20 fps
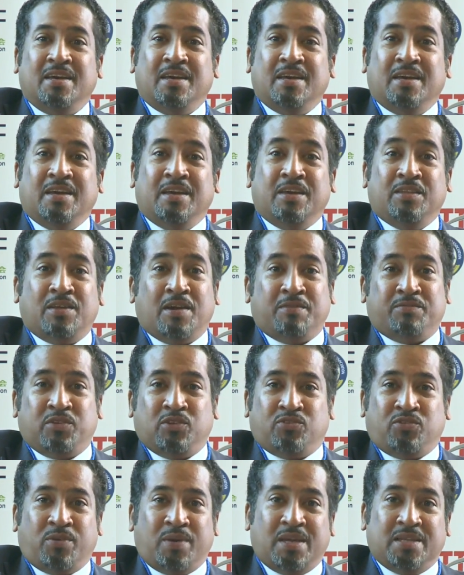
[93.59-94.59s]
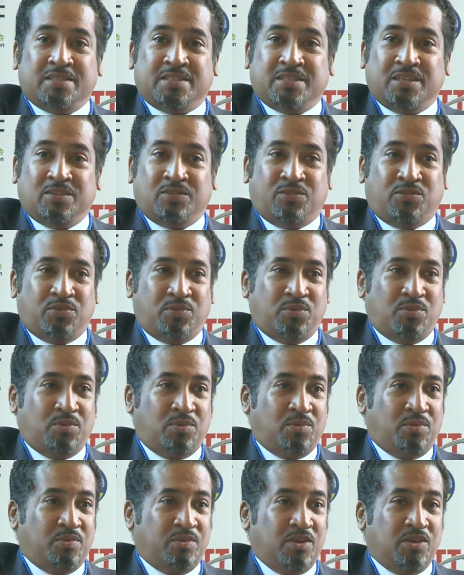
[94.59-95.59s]
you either have to transit
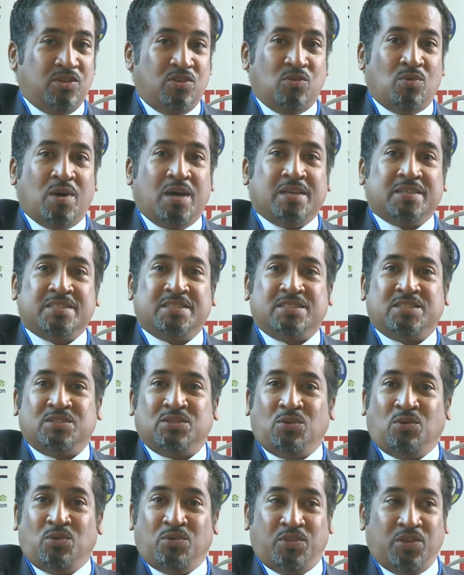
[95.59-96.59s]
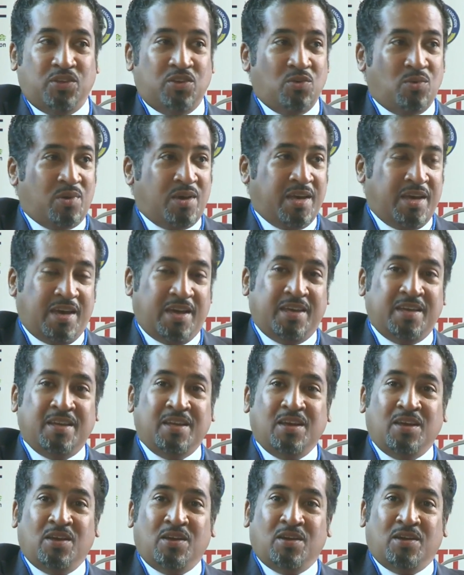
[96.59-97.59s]
through the US or the
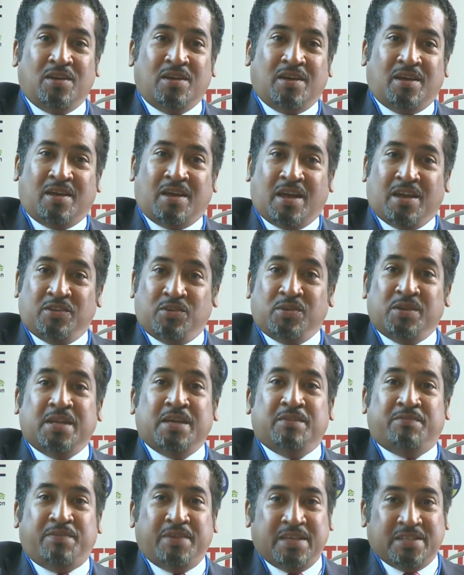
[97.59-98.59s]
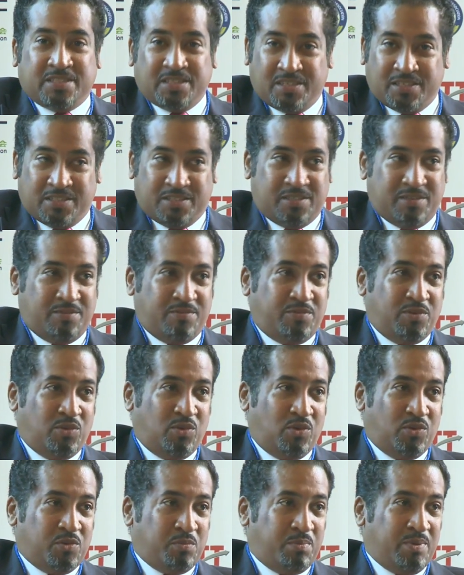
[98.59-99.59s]
UK, and you need visas for
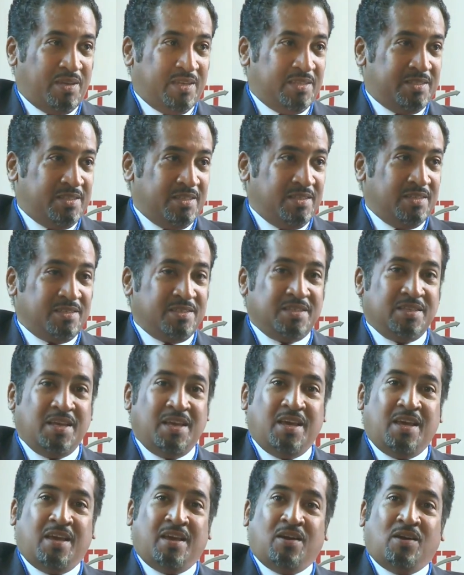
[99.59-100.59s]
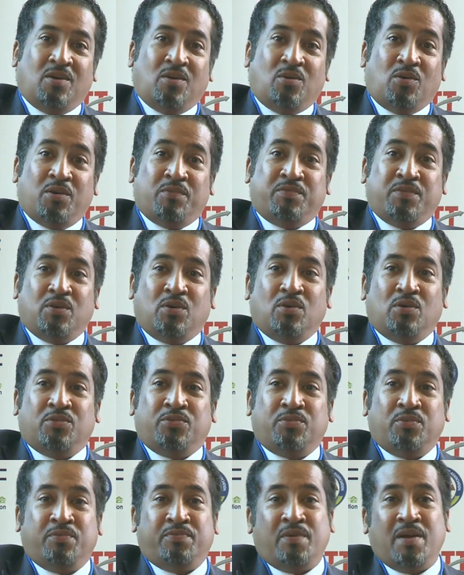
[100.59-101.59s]
those places. Or if you go
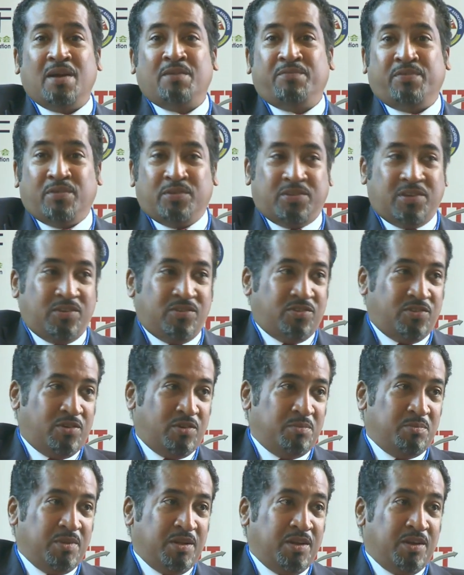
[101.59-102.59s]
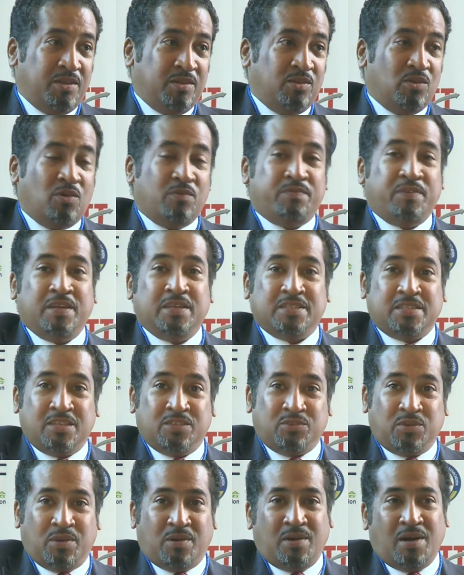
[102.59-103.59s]
through Frankfurt in Germany, no visa
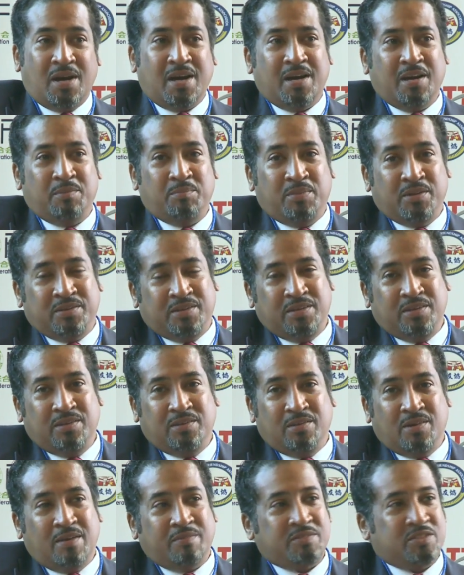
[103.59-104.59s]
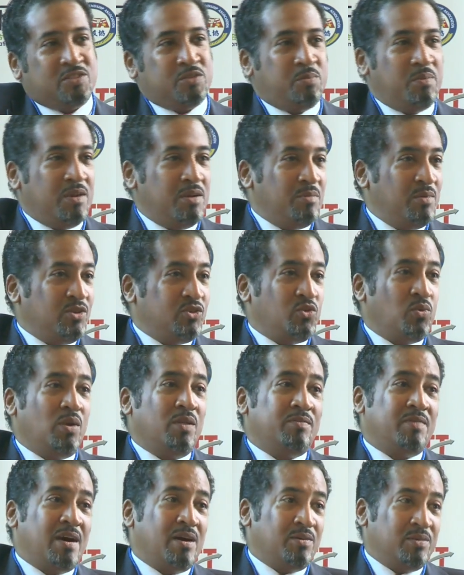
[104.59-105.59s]
is required, but you have to spend about
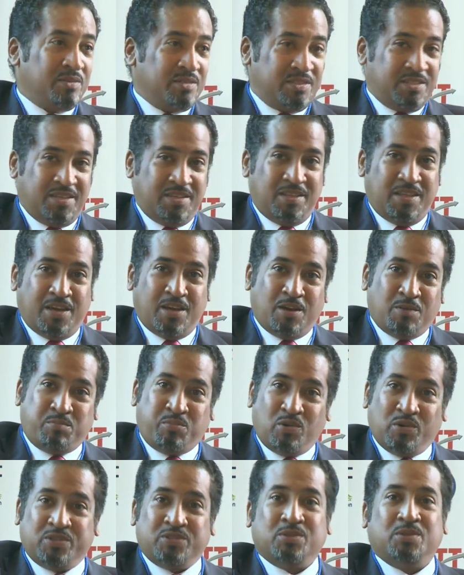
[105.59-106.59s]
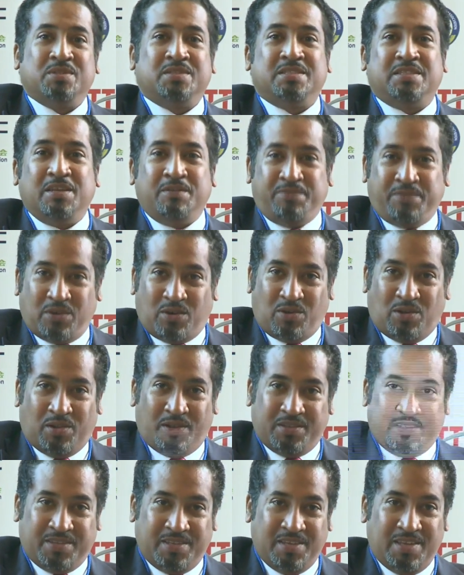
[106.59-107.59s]
12 hours in the airport, so it's
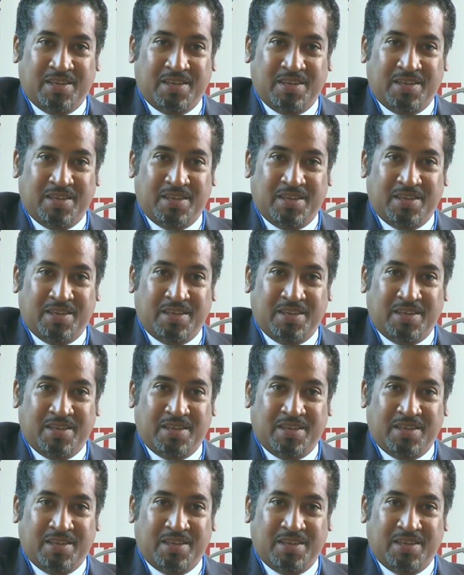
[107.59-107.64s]
difficult.